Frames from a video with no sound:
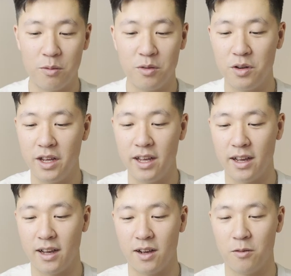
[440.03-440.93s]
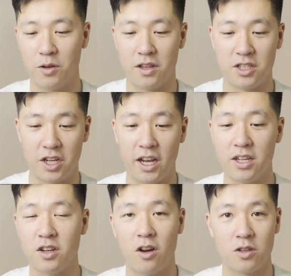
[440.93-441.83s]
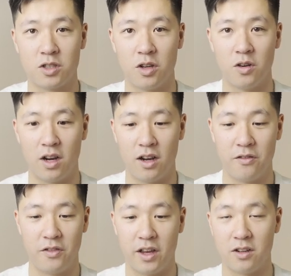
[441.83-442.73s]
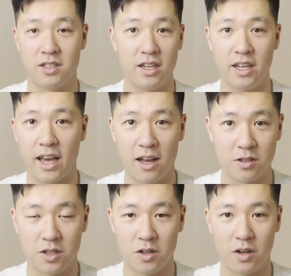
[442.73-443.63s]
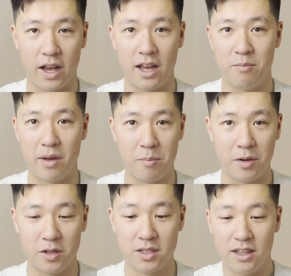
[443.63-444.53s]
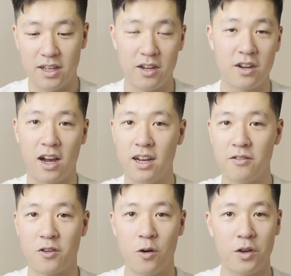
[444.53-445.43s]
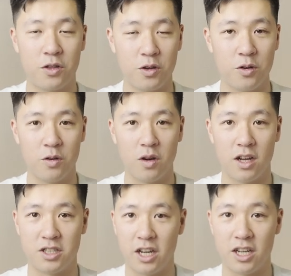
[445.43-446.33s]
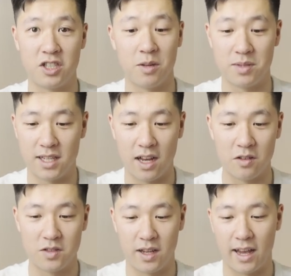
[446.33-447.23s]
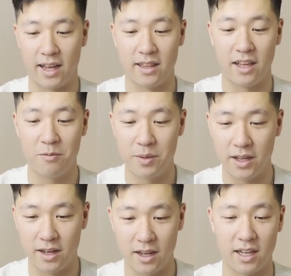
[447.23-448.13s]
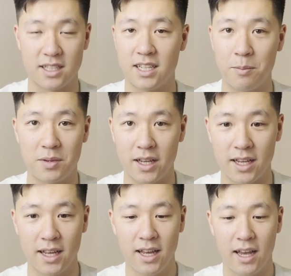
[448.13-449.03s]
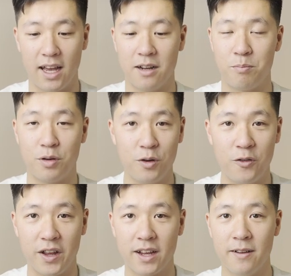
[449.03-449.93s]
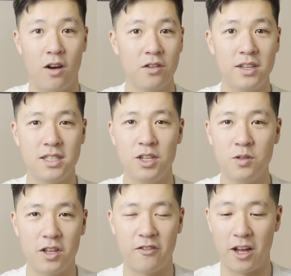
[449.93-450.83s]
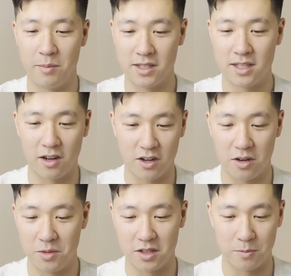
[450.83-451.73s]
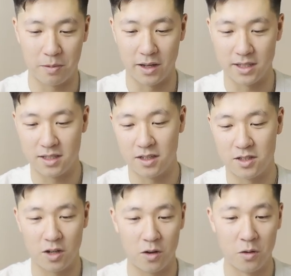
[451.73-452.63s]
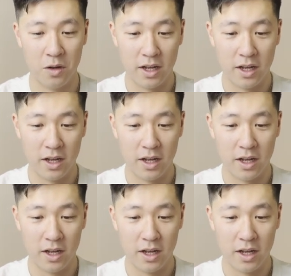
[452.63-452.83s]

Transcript: Moody, with a change also of their city council and members, they're kind of going through a change themselves, and they've been accepting and approving all these new developments that are coming into place. So